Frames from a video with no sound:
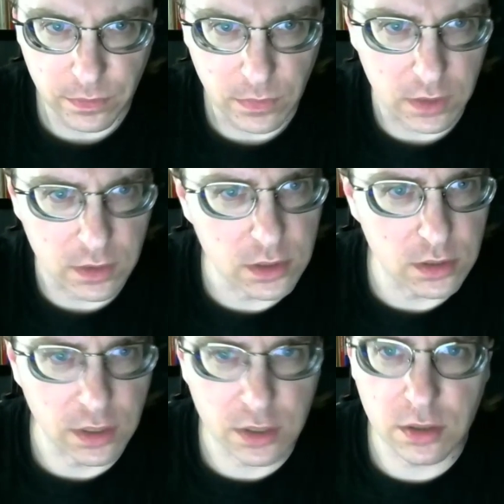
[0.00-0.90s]
like this
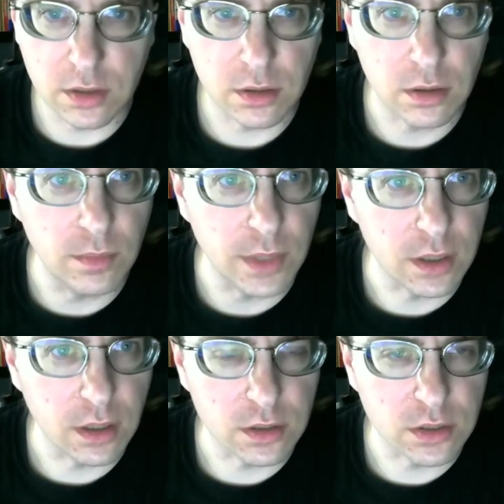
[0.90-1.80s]
is like oh my
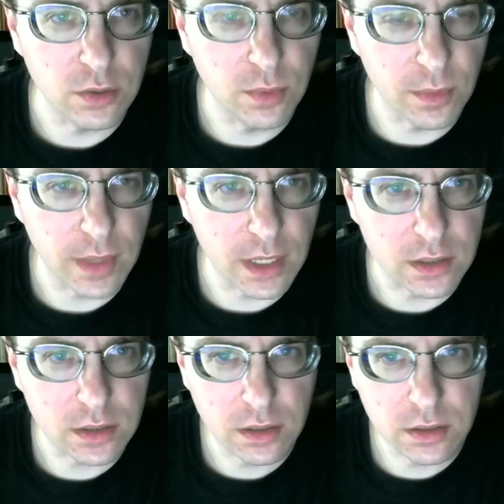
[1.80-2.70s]
god, Superman is
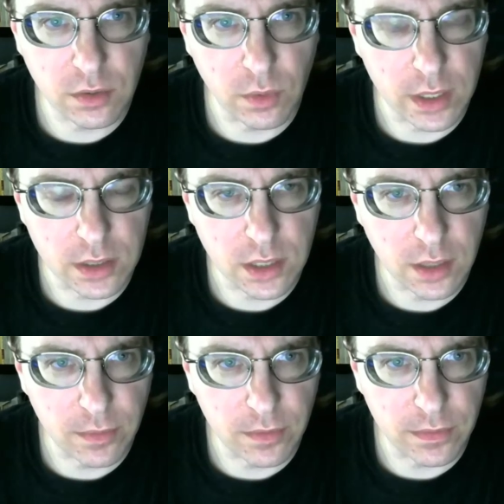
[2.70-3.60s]
such a great
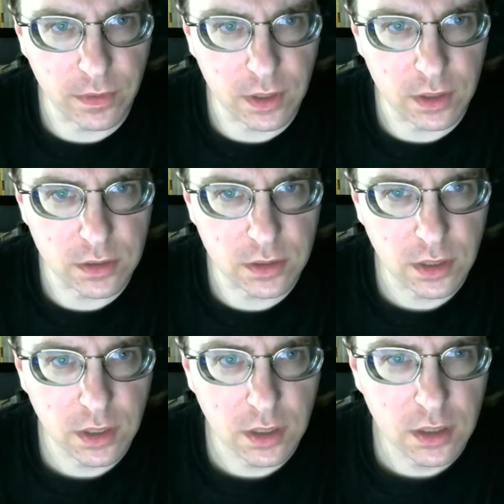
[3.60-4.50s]
example for these
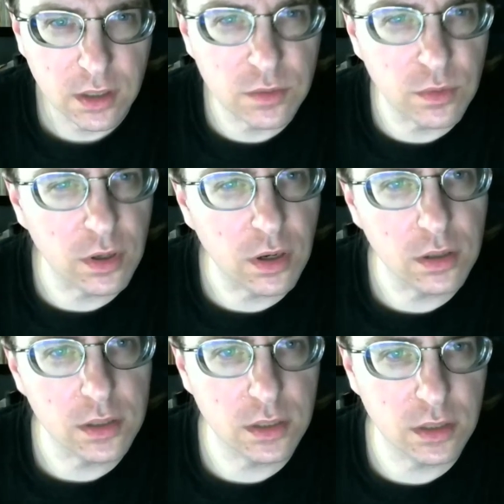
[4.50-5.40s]
because we're
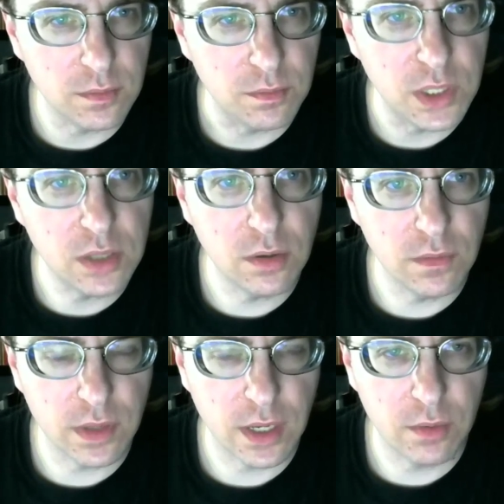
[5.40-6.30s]
constantly beaten
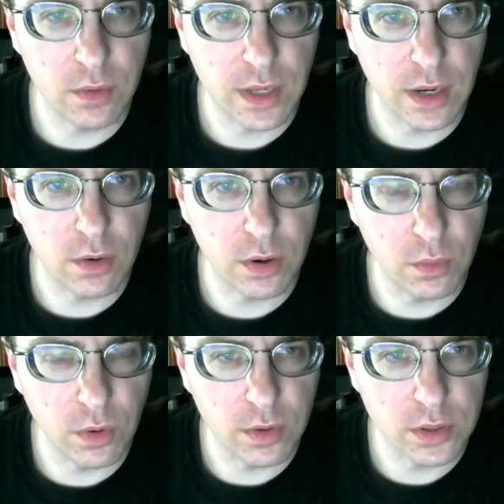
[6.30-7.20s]
over the head with how
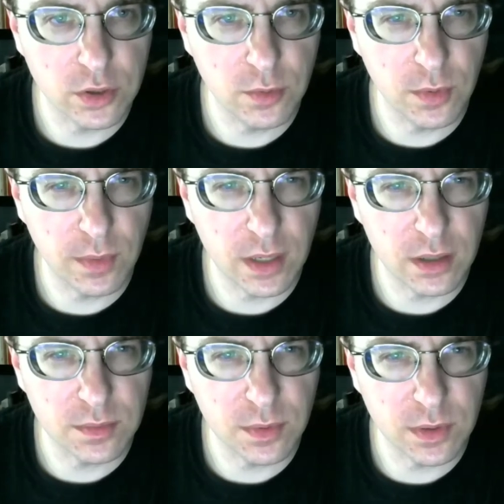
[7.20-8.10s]
heroic Superman
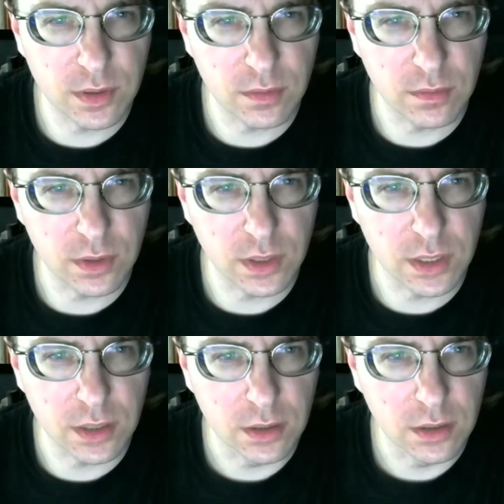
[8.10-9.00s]
is, but we don't
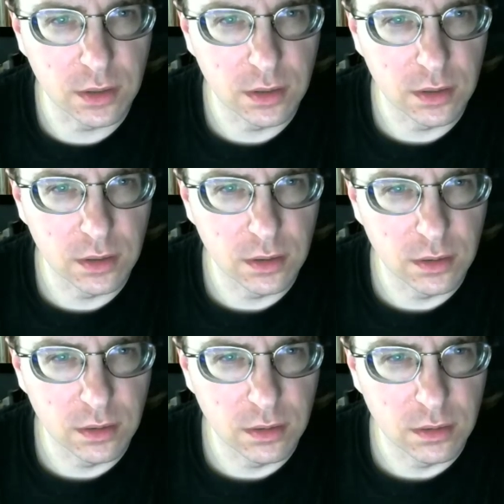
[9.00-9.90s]
really
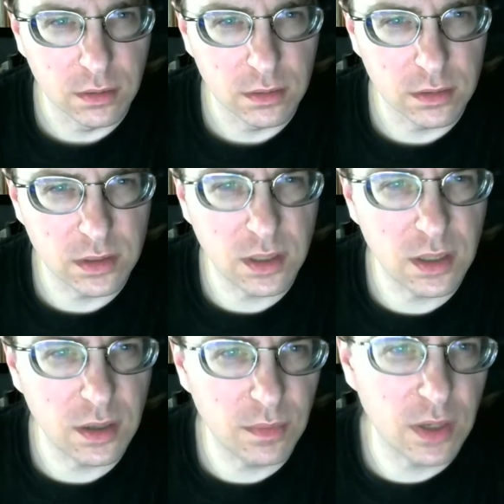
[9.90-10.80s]
see
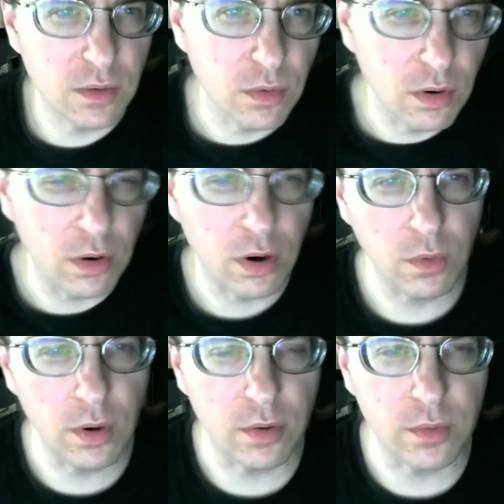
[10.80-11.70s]
him being
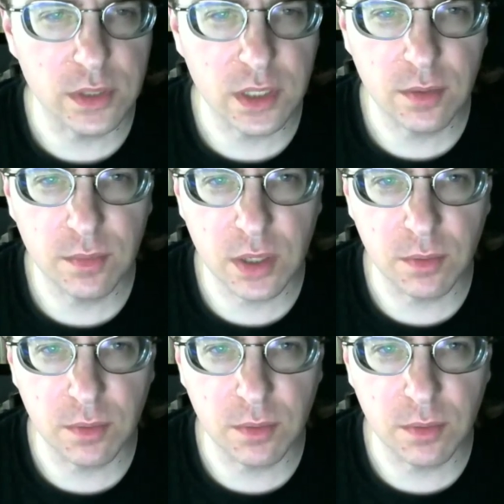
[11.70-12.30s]
heroic. We see him being